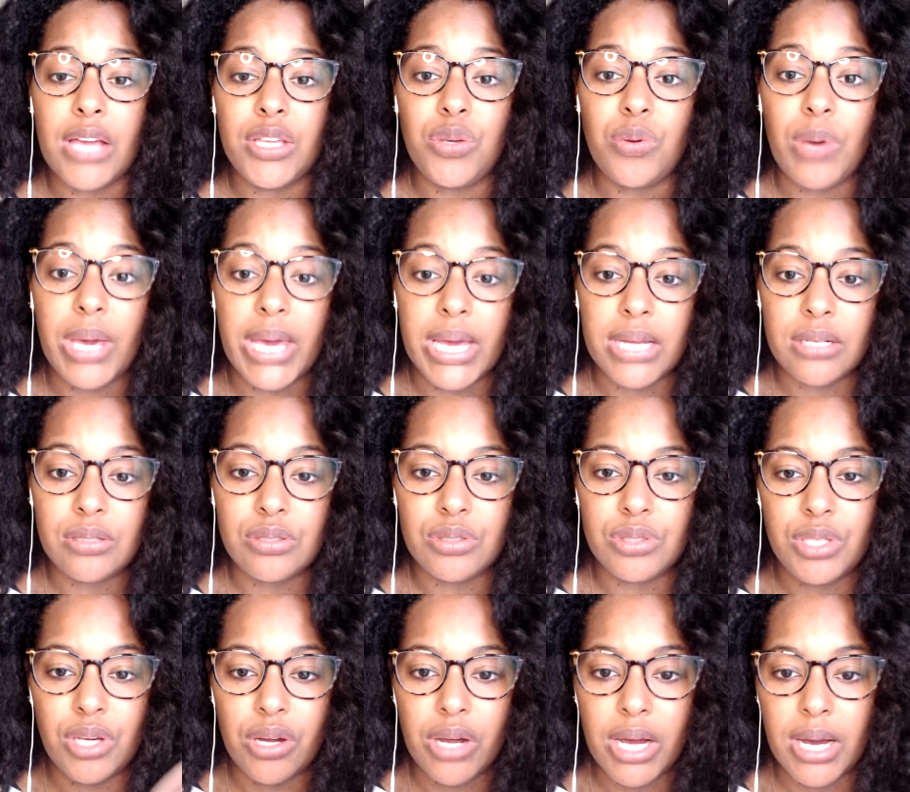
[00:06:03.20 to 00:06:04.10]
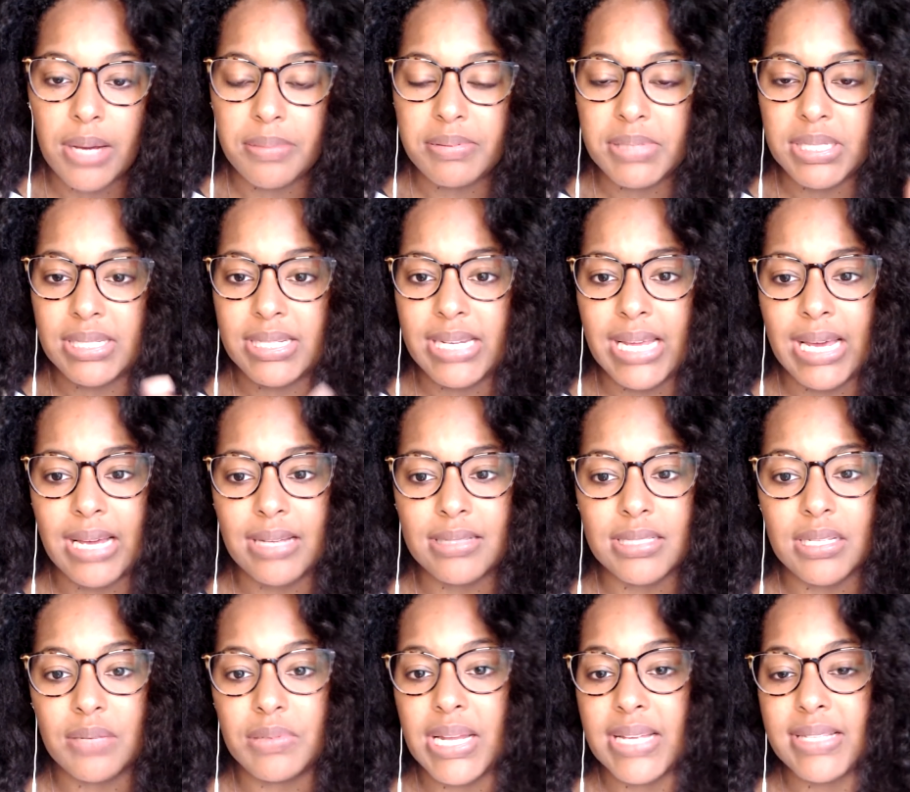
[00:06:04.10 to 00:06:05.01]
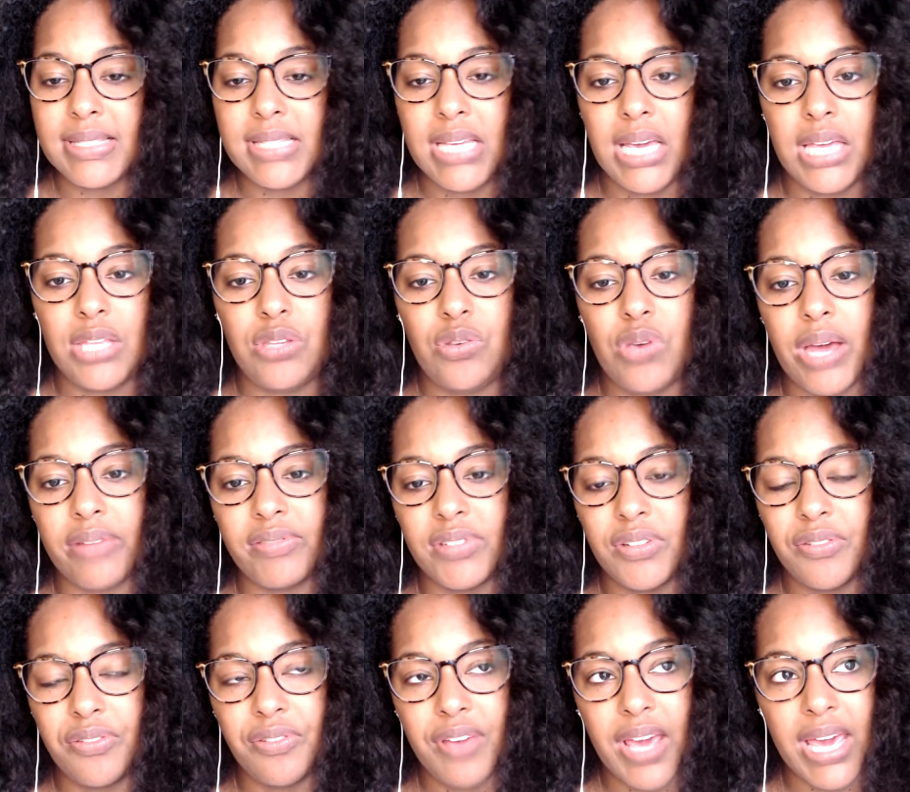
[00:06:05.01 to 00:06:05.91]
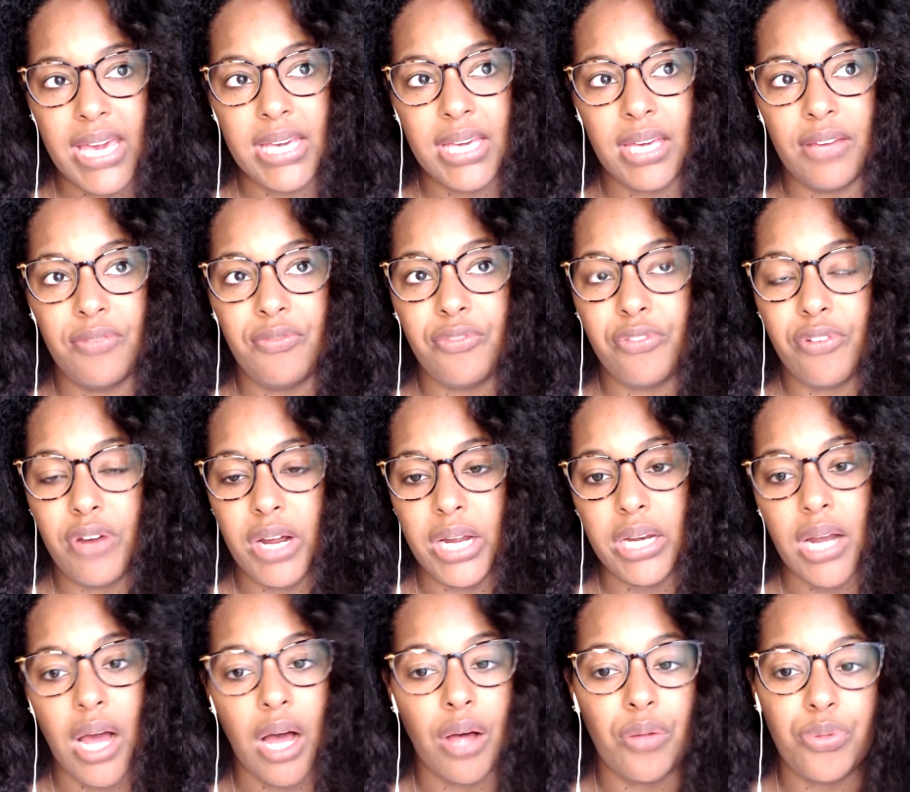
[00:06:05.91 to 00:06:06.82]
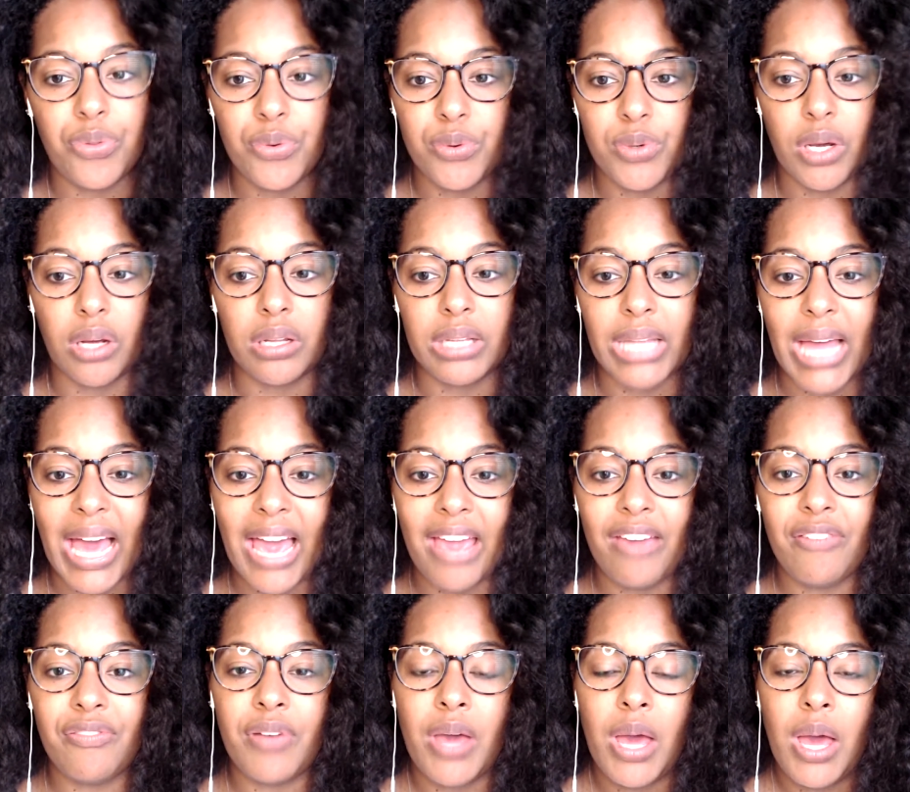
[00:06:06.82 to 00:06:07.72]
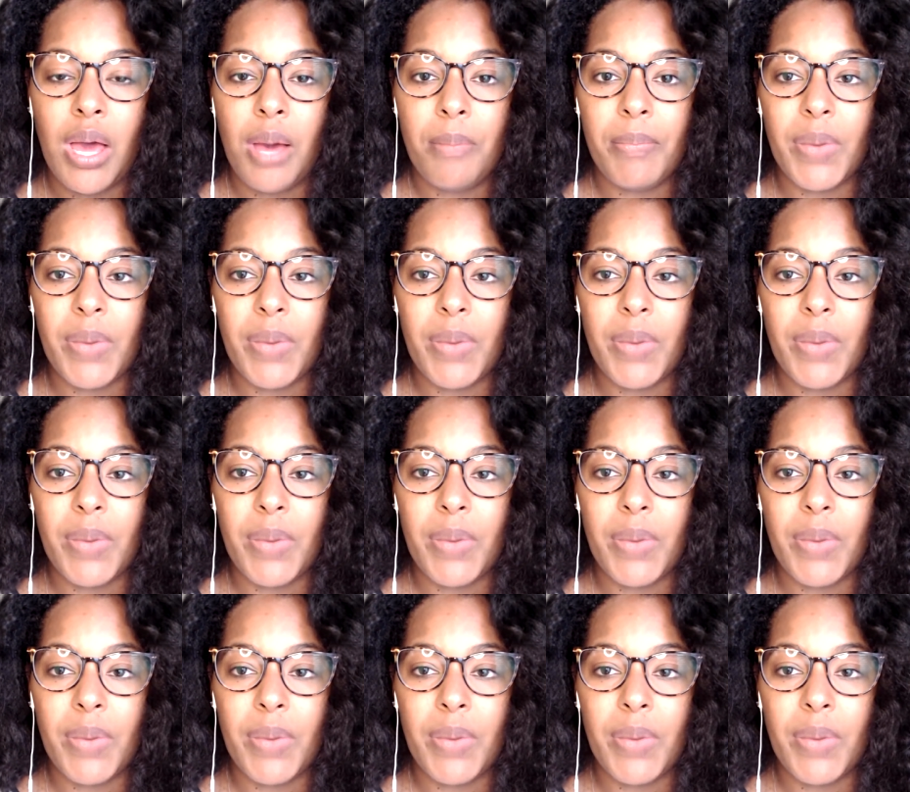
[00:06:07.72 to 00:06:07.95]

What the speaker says: handle your ups and downs. I'm not saying you have to fake and front all through your life,